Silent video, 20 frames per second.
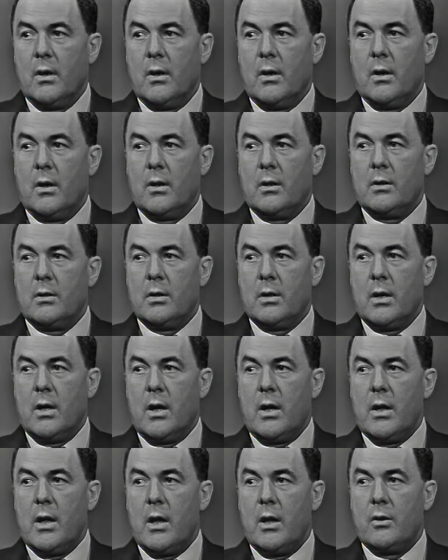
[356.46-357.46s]
until
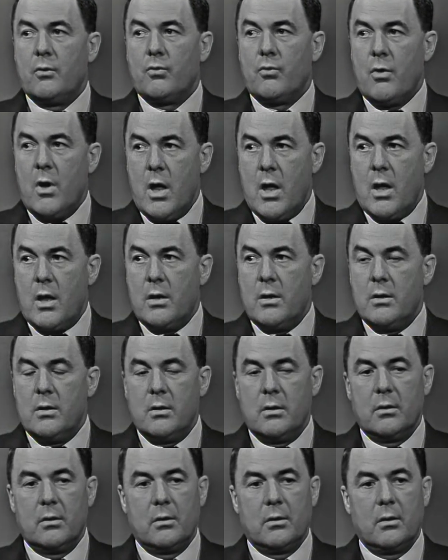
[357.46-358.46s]
I had read
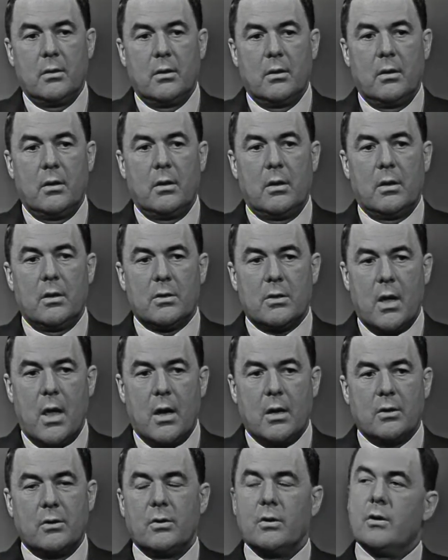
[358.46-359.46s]
the
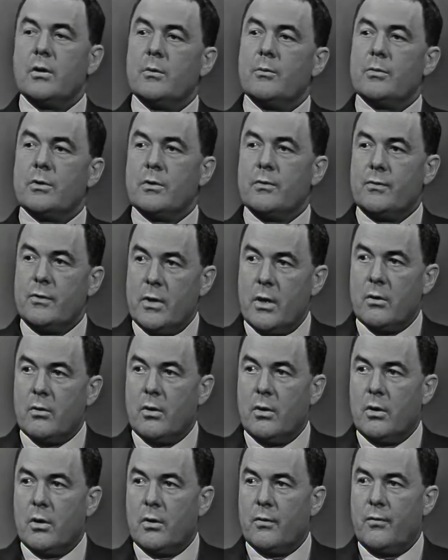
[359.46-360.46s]
exact terms of
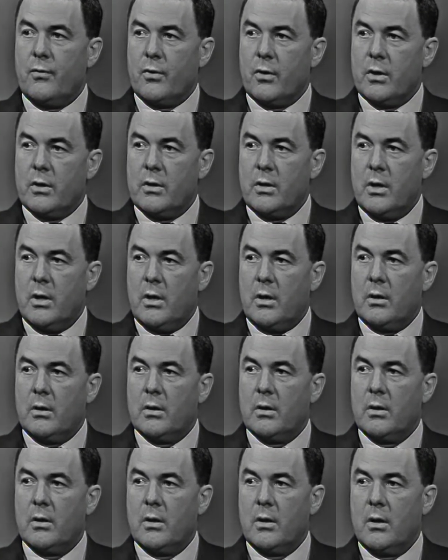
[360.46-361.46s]
General Order 14,
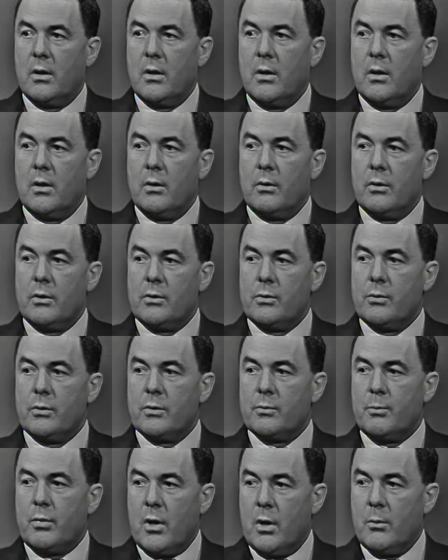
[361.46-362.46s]
which
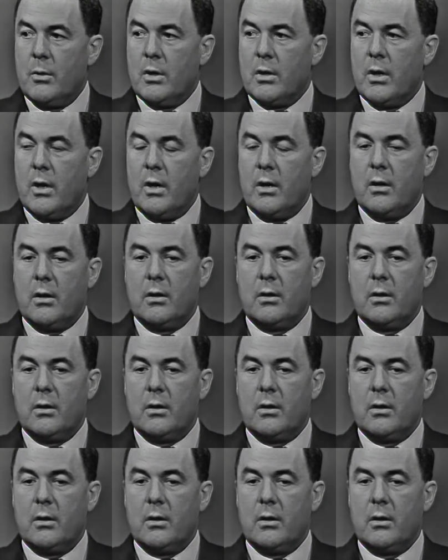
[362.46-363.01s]
was promulgated